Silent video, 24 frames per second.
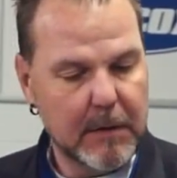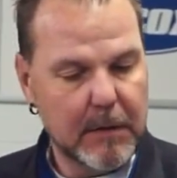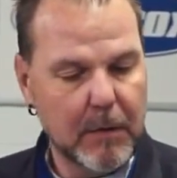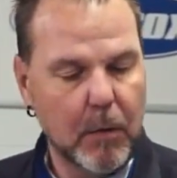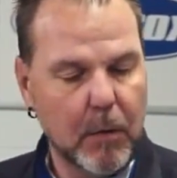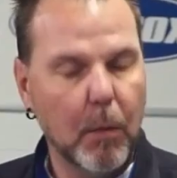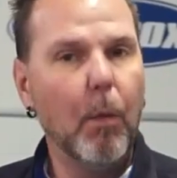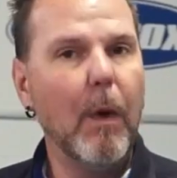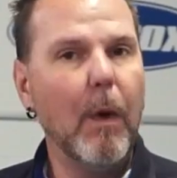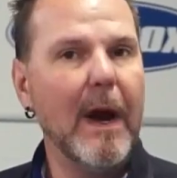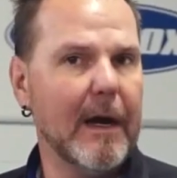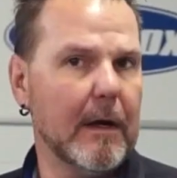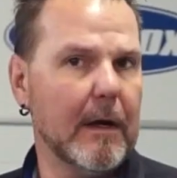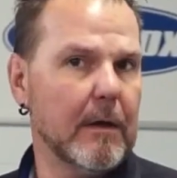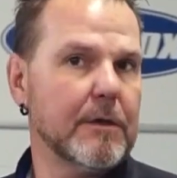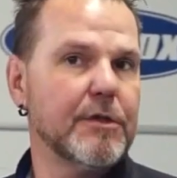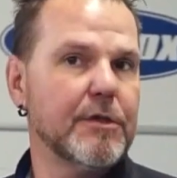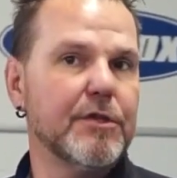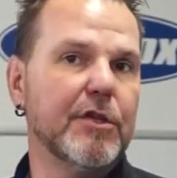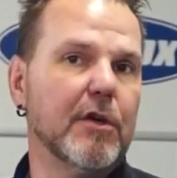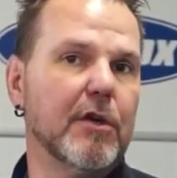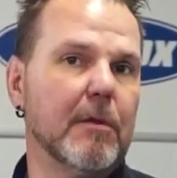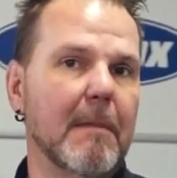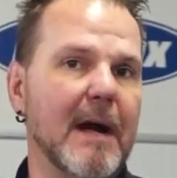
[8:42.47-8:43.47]
wear
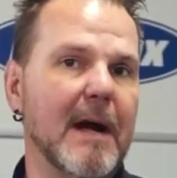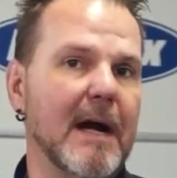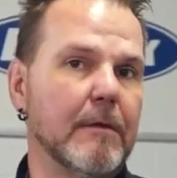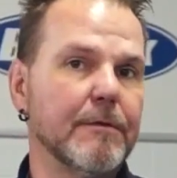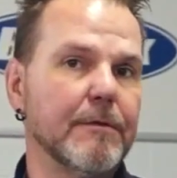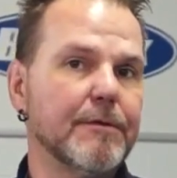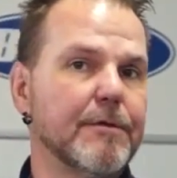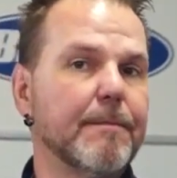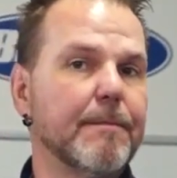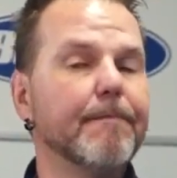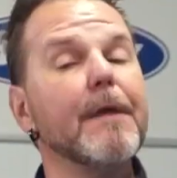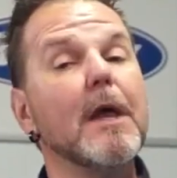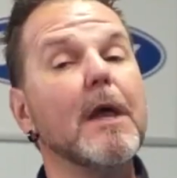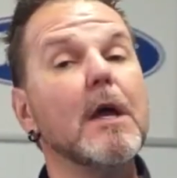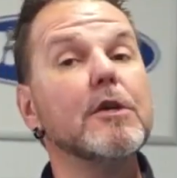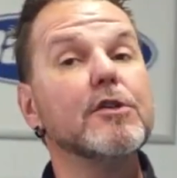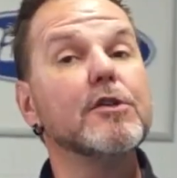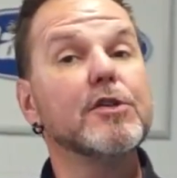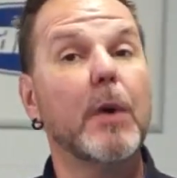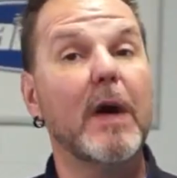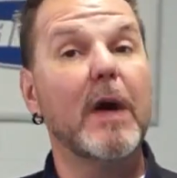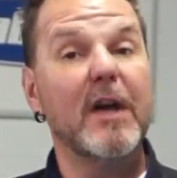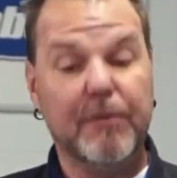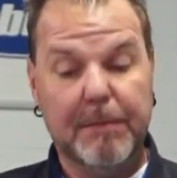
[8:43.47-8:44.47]
to your mounts.
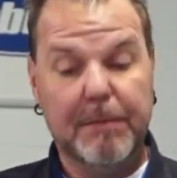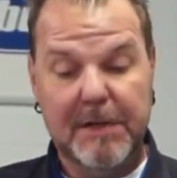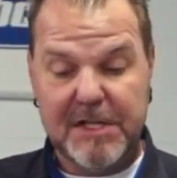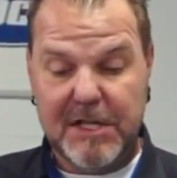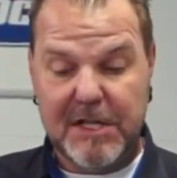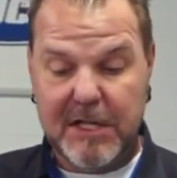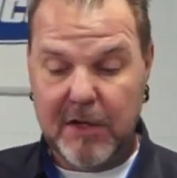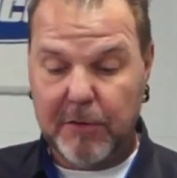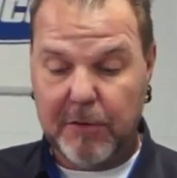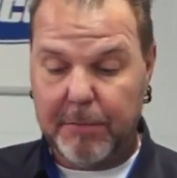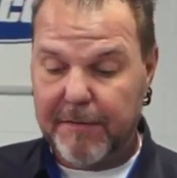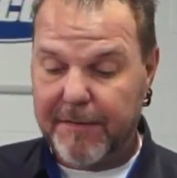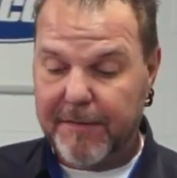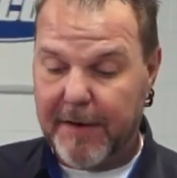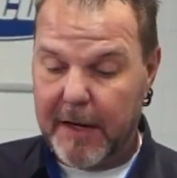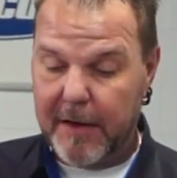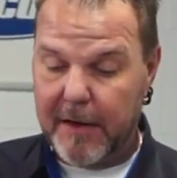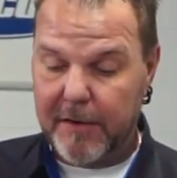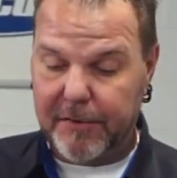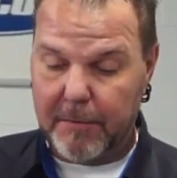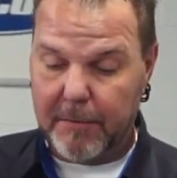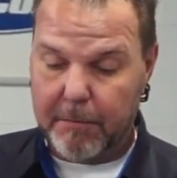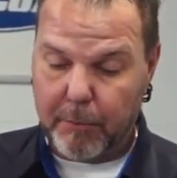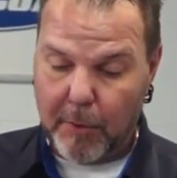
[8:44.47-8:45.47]
So SBT has provided
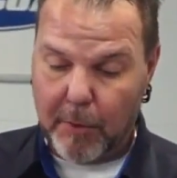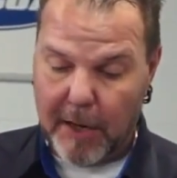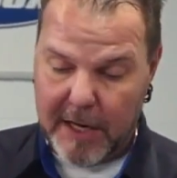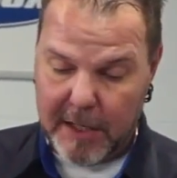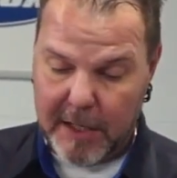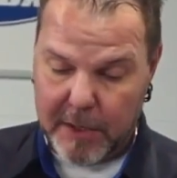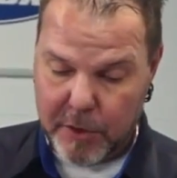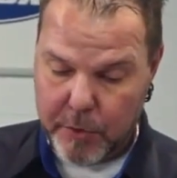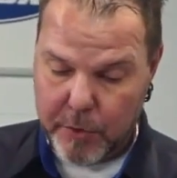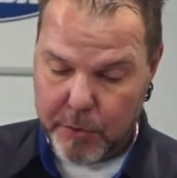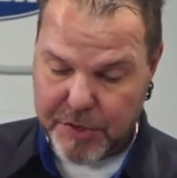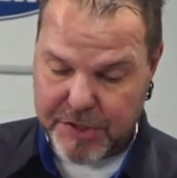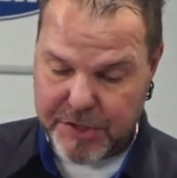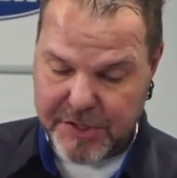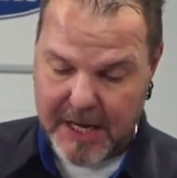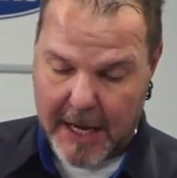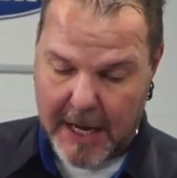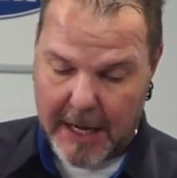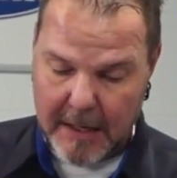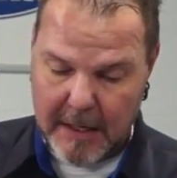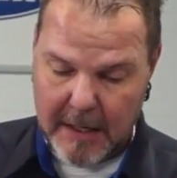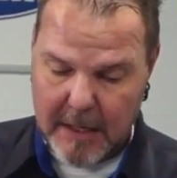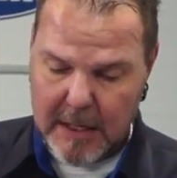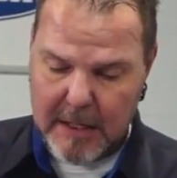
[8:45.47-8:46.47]
us a brand new
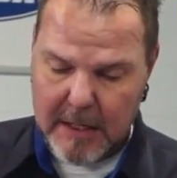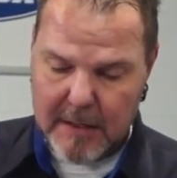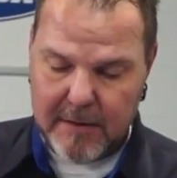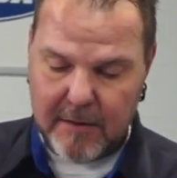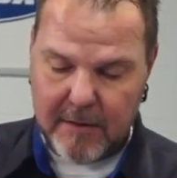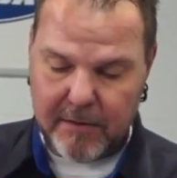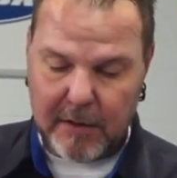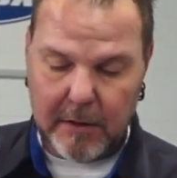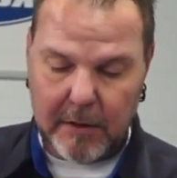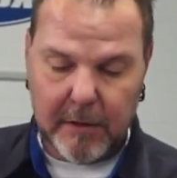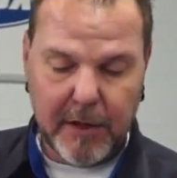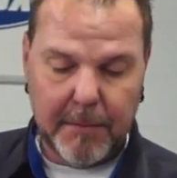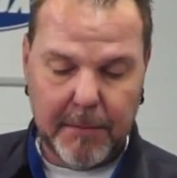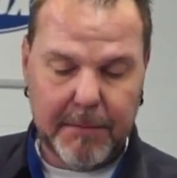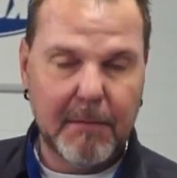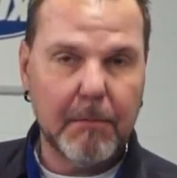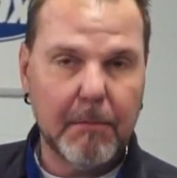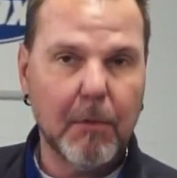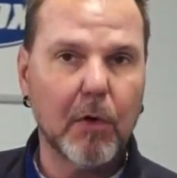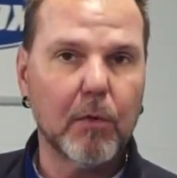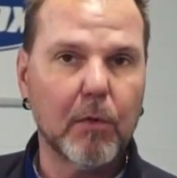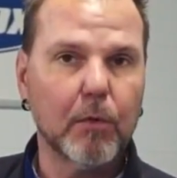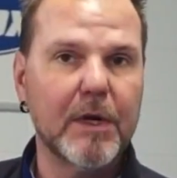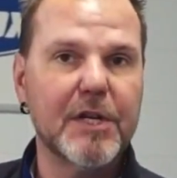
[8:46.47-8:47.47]
set. These are a little bit
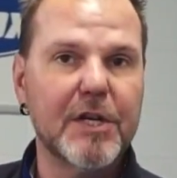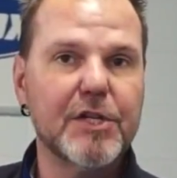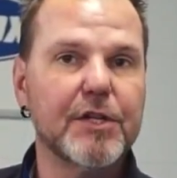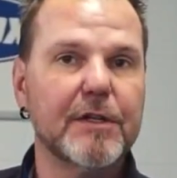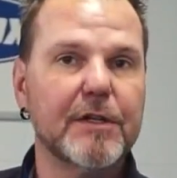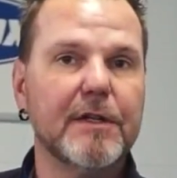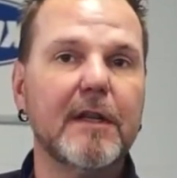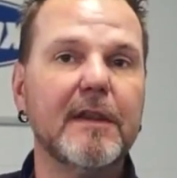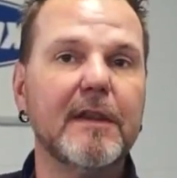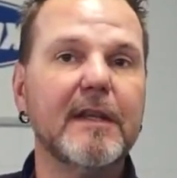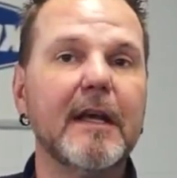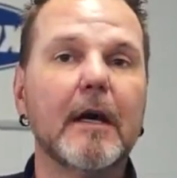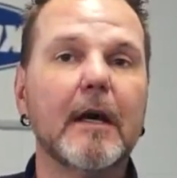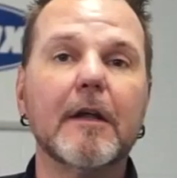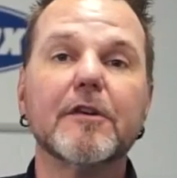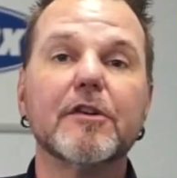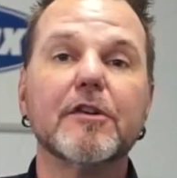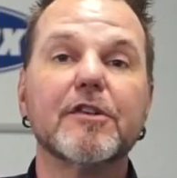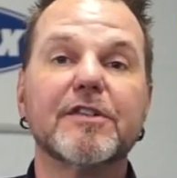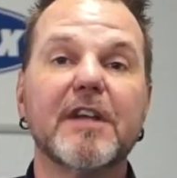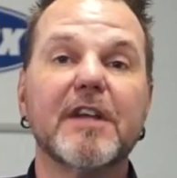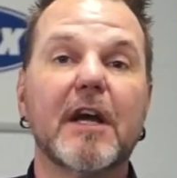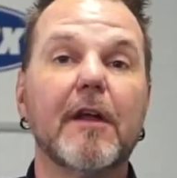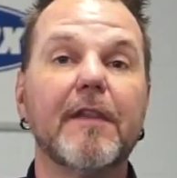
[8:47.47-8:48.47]
more rigid than the
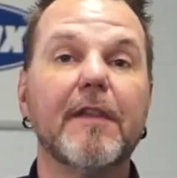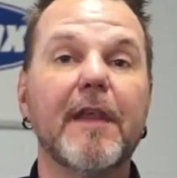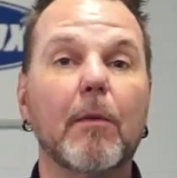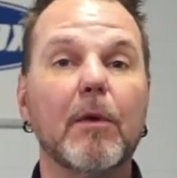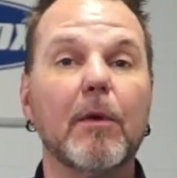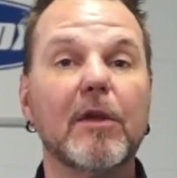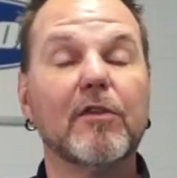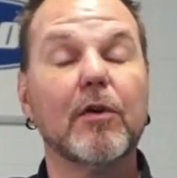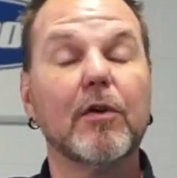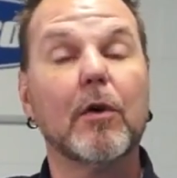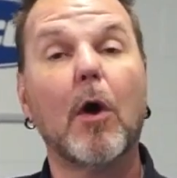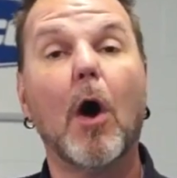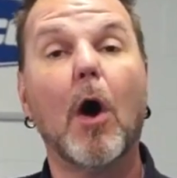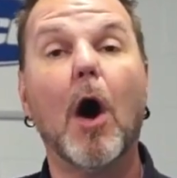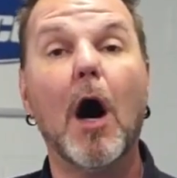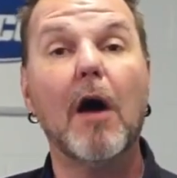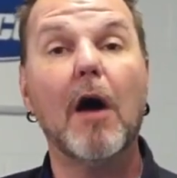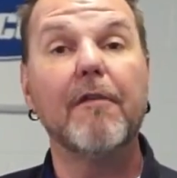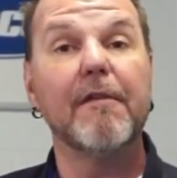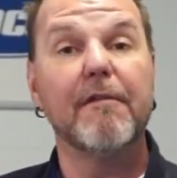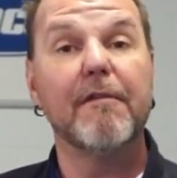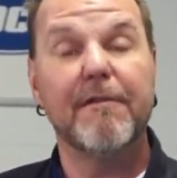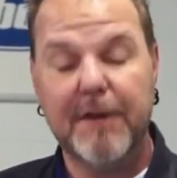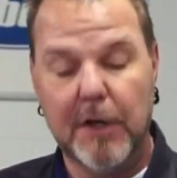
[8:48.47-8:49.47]
other style that we took
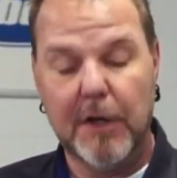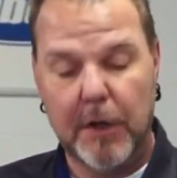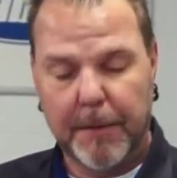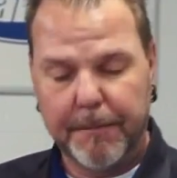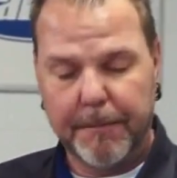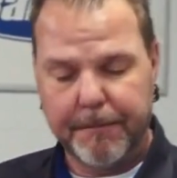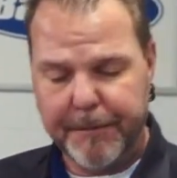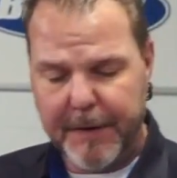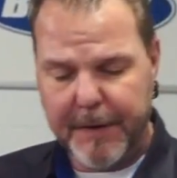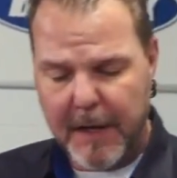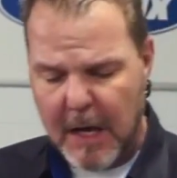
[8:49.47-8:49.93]
off of here.